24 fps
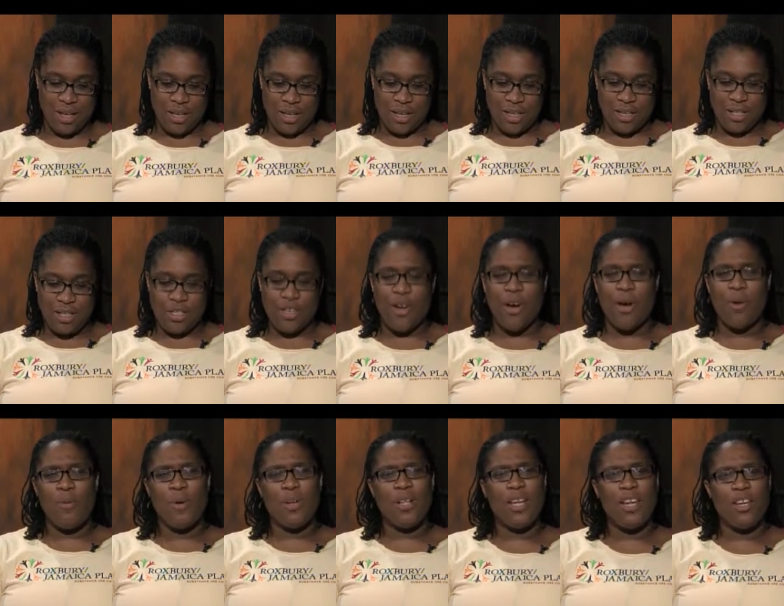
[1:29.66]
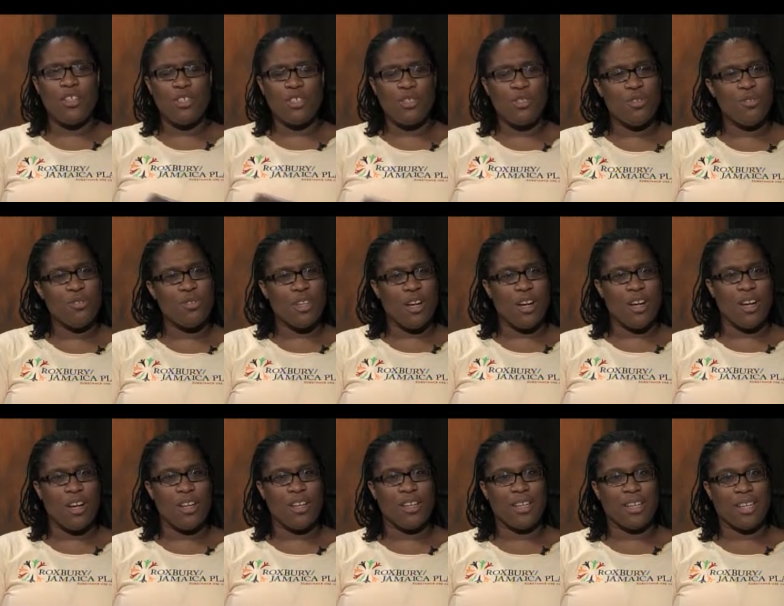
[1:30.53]
So I want to introduce
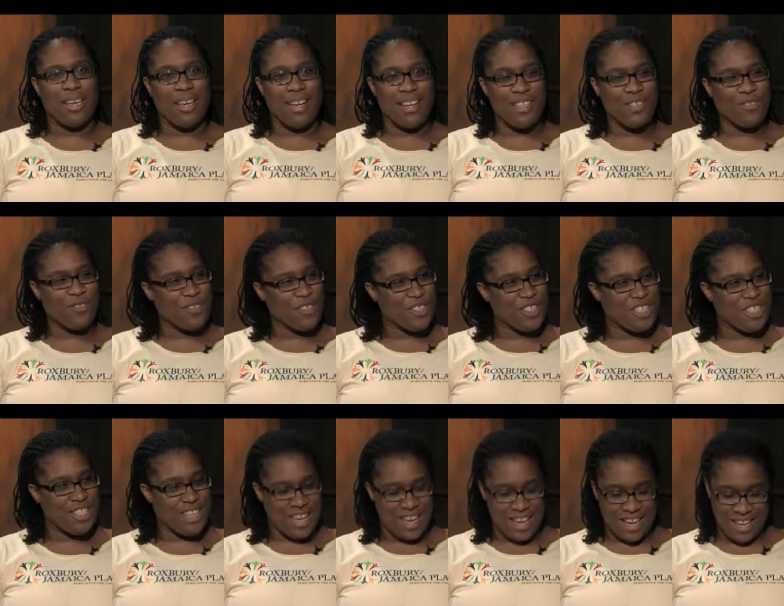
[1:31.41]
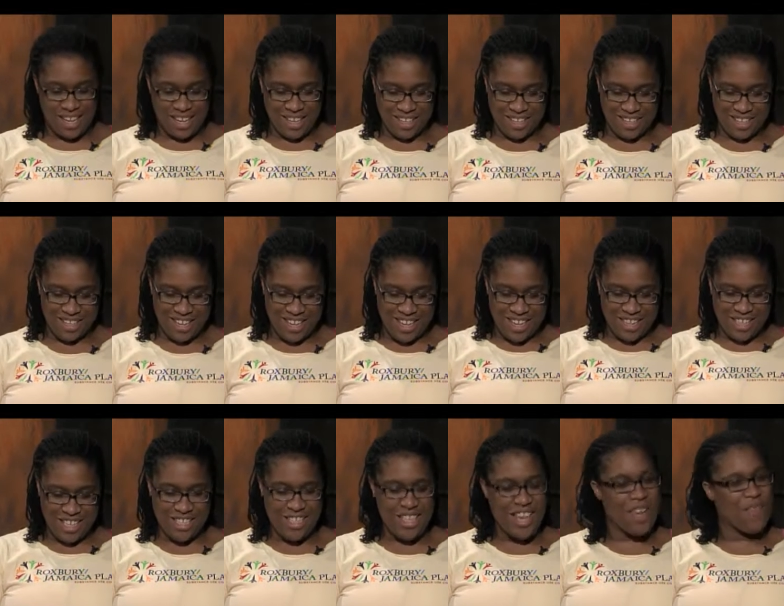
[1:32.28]
our guests for today.
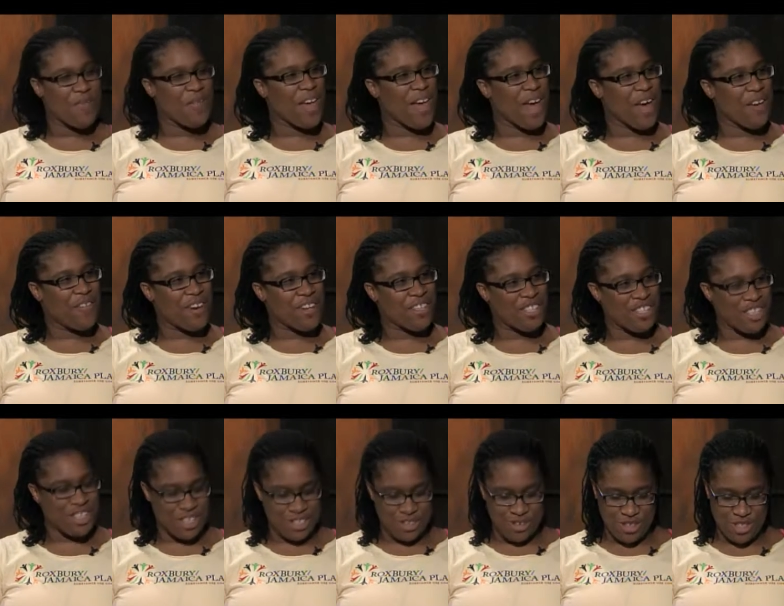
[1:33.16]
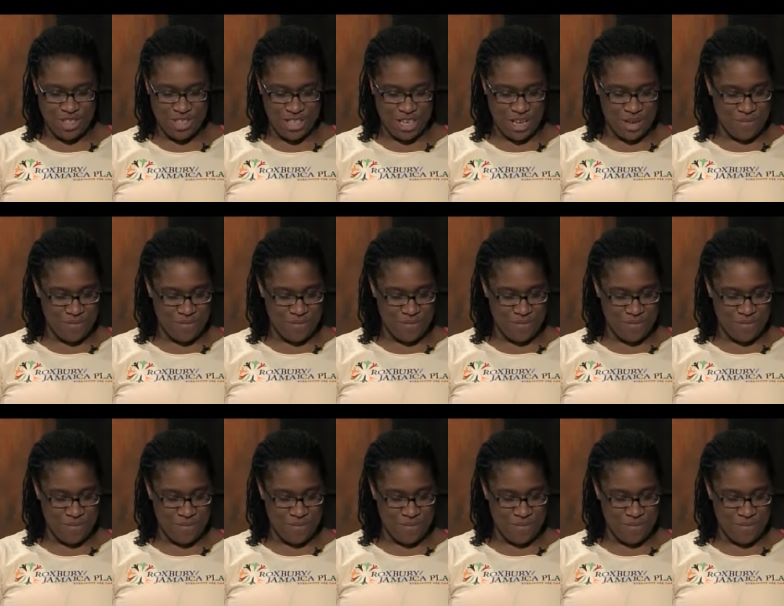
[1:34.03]
Today we have on the show Skip